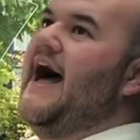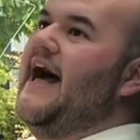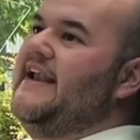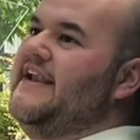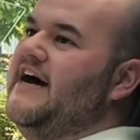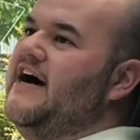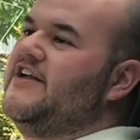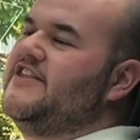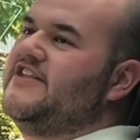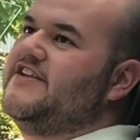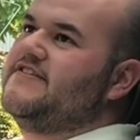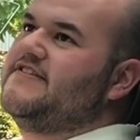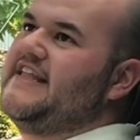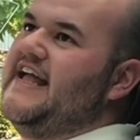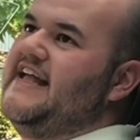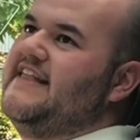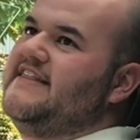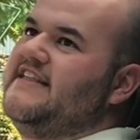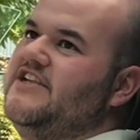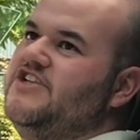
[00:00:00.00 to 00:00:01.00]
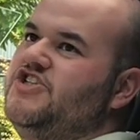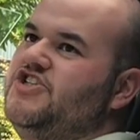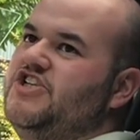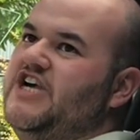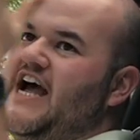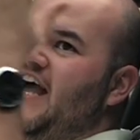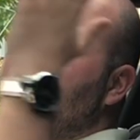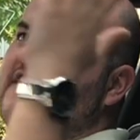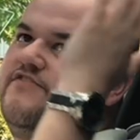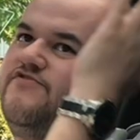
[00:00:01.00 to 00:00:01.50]
And I understand that
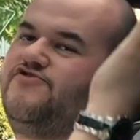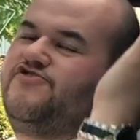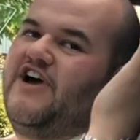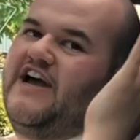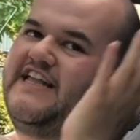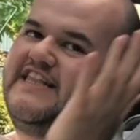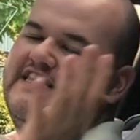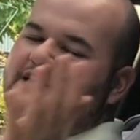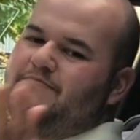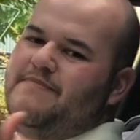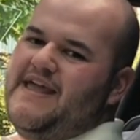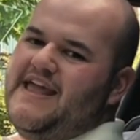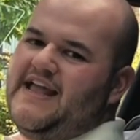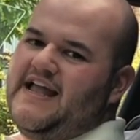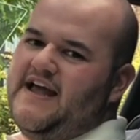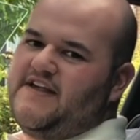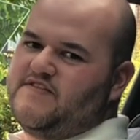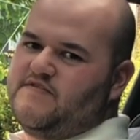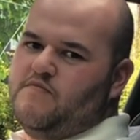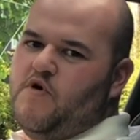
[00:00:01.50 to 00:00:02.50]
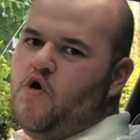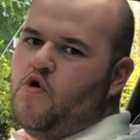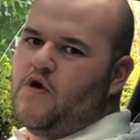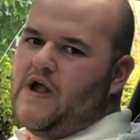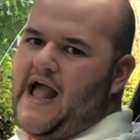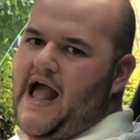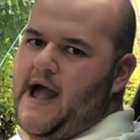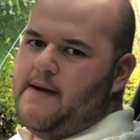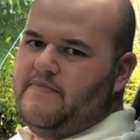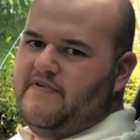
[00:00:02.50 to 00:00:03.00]
Jag have tried to make a small
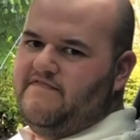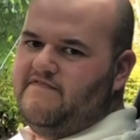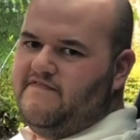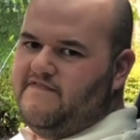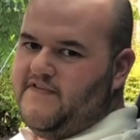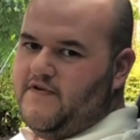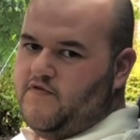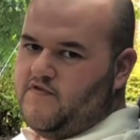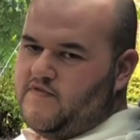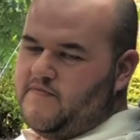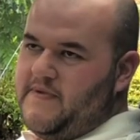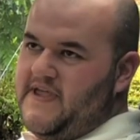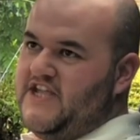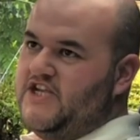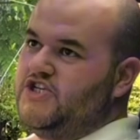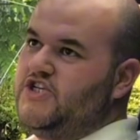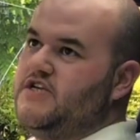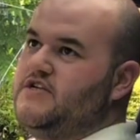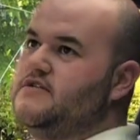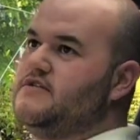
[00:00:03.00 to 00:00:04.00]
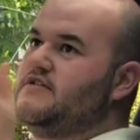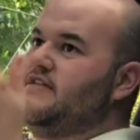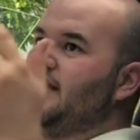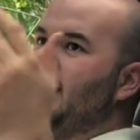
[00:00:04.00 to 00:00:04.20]
cabin feel spacious,